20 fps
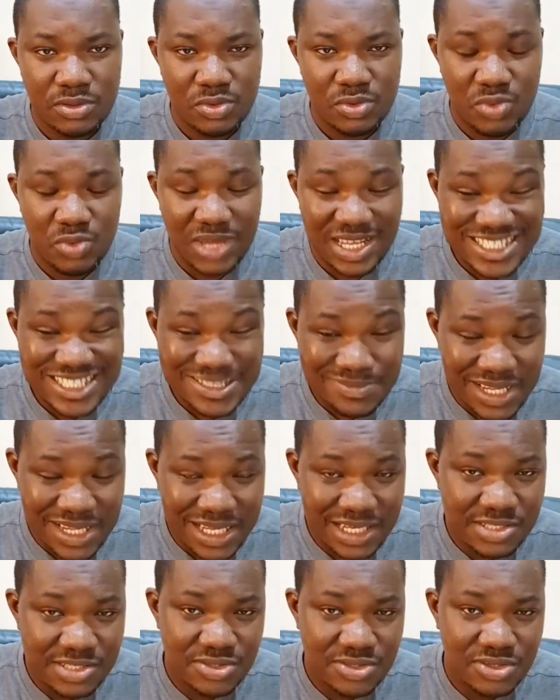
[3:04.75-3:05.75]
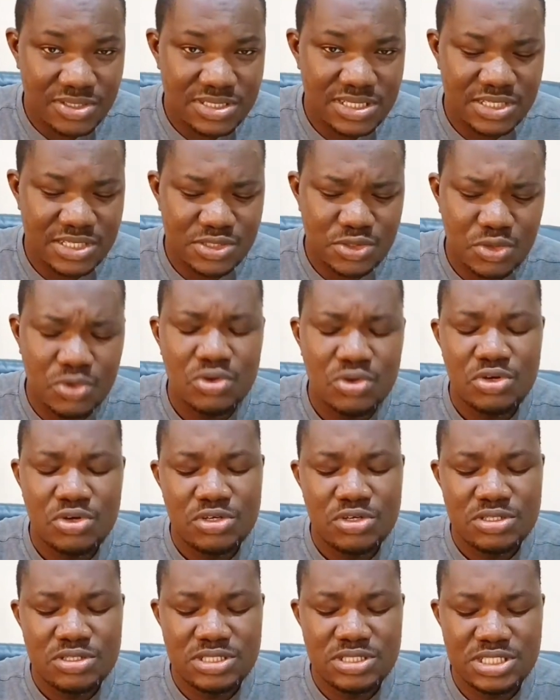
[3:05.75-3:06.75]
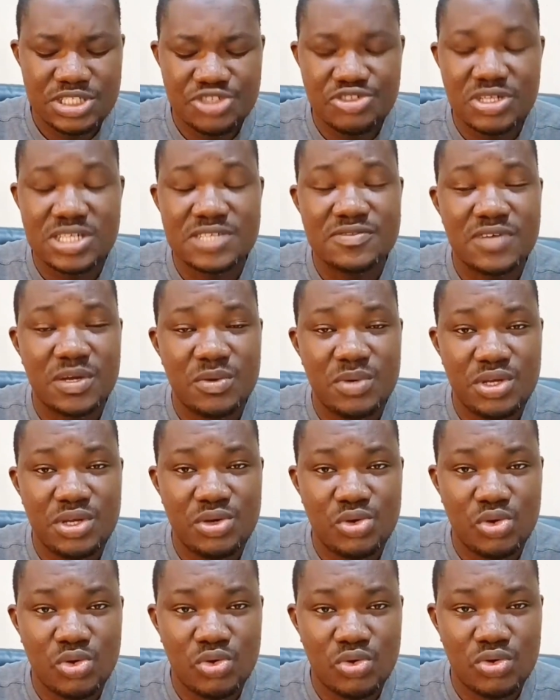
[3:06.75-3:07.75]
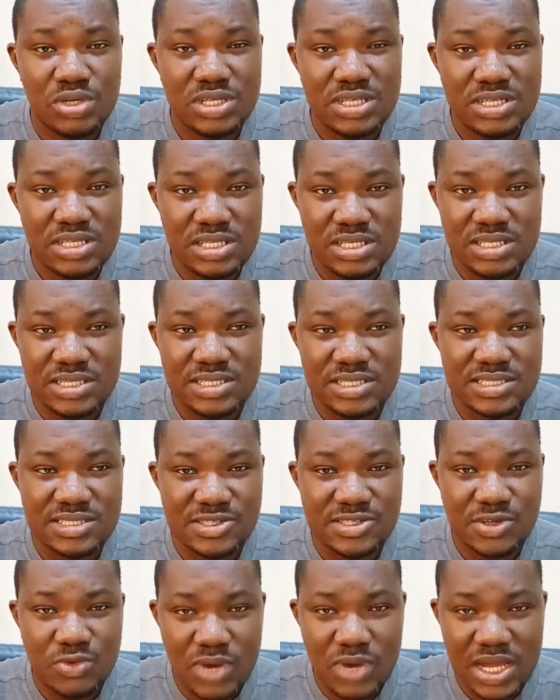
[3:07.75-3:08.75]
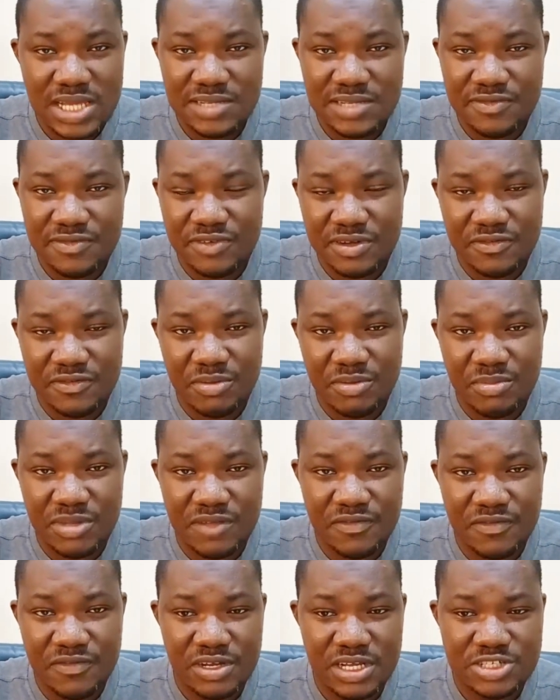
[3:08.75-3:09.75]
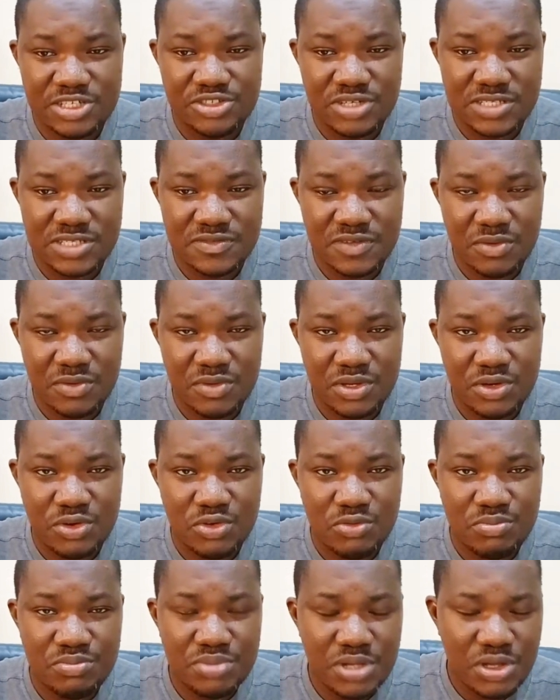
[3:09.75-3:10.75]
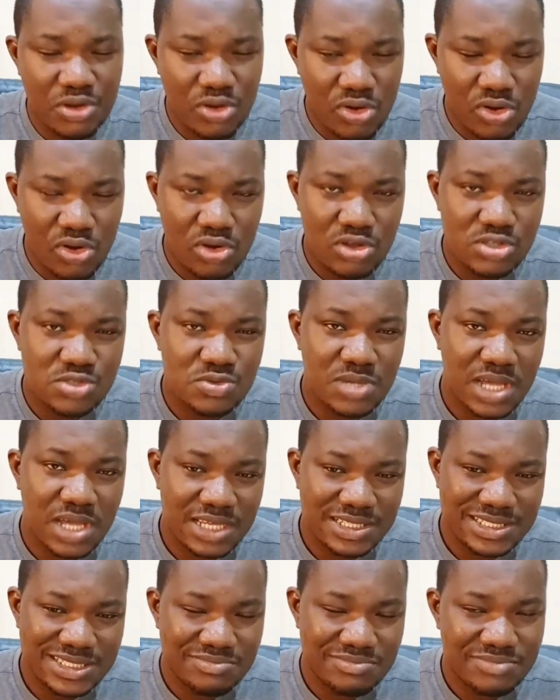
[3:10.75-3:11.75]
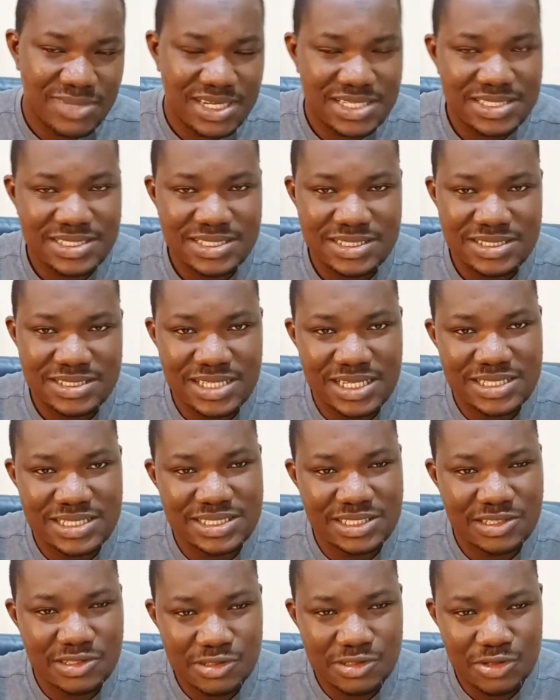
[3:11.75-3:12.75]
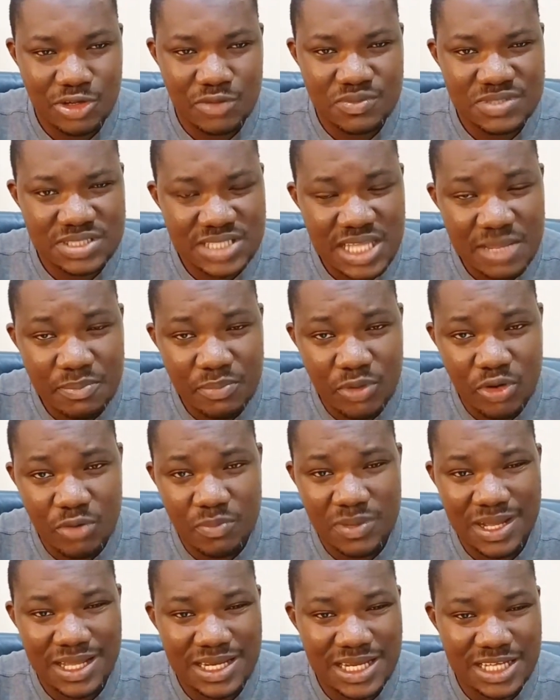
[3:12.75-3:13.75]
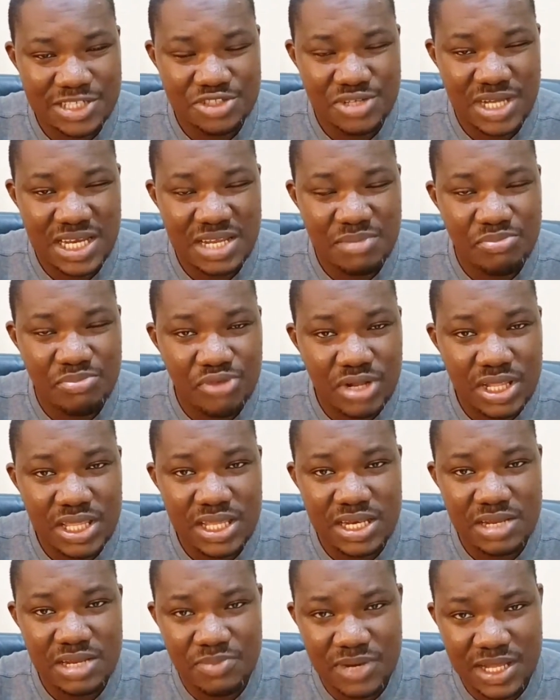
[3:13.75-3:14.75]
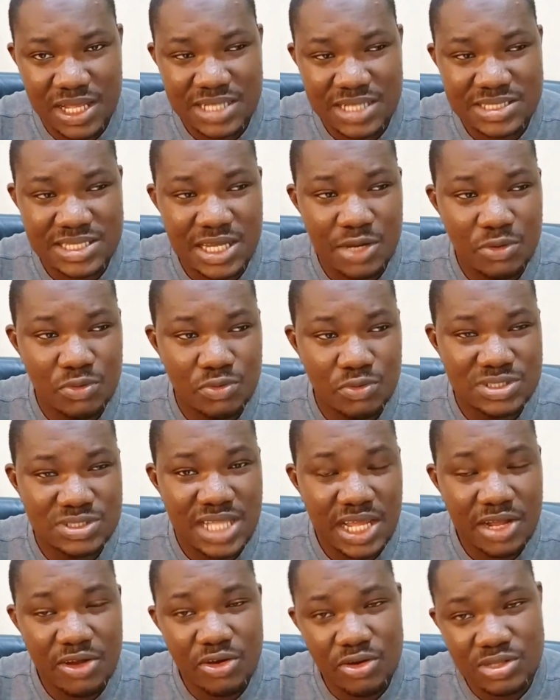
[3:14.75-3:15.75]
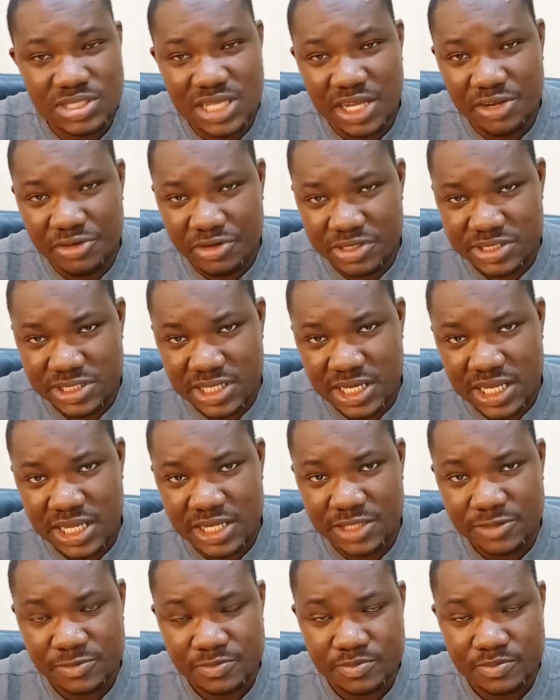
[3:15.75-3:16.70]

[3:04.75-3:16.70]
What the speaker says: We are smelling success. So this transfer window is quite different from every other transfer window because we are demanding that the club step up and actually bring in the players that will take us across the line.